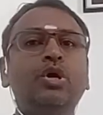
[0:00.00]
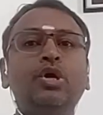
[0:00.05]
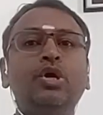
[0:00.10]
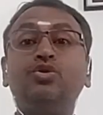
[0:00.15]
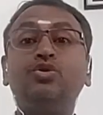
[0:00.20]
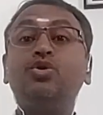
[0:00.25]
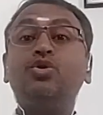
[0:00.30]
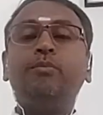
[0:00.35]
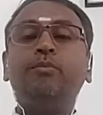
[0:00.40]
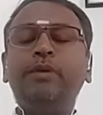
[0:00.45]

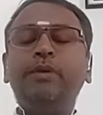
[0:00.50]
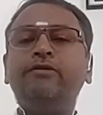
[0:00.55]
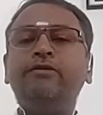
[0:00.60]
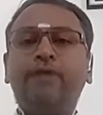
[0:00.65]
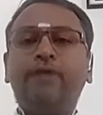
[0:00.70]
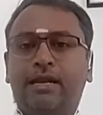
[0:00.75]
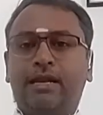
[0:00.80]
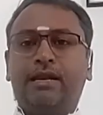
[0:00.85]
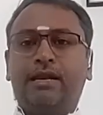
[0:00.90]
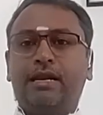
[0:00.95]
So
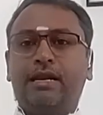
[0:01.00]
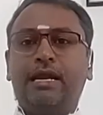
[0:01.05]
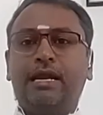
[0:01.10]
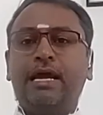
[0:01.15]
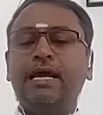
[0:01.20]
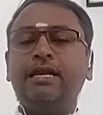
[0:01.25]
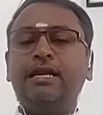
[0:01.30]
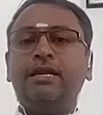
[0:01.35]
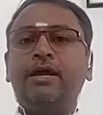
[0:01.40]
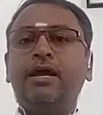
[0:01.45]
beware,
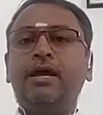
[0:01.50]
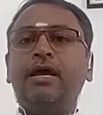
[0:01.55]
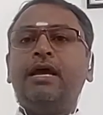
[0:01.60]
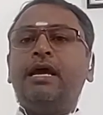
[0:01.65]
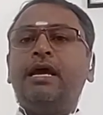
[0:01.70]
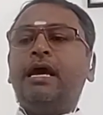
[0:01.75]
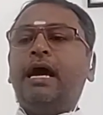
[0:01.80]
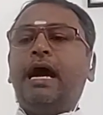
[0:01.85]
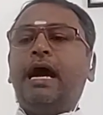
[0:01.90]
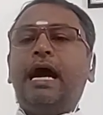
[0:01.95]
right?
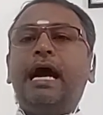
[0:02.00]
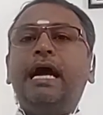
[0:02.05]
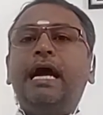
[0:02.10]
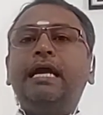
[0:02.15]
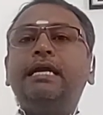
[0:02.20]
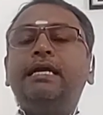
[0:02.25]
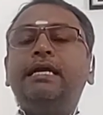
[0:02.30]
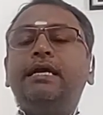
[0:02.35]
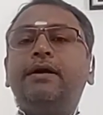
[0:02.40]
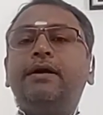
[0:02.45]
And